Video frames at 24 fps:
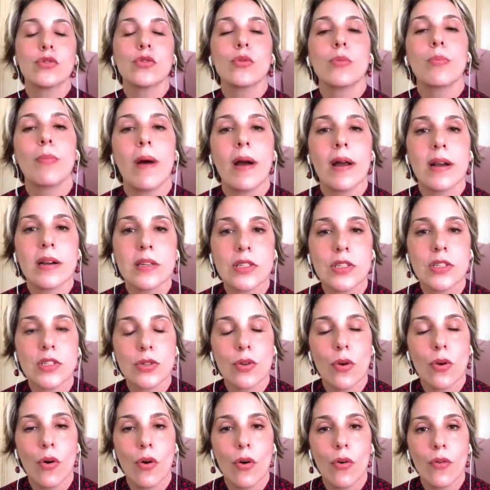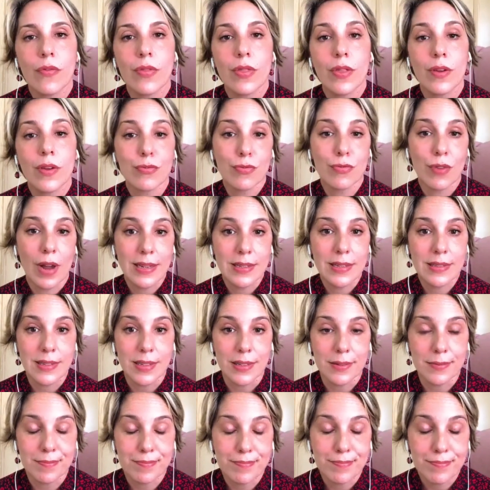two parts of the
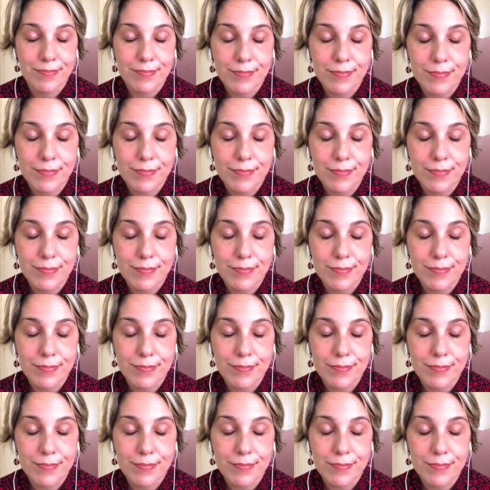writing.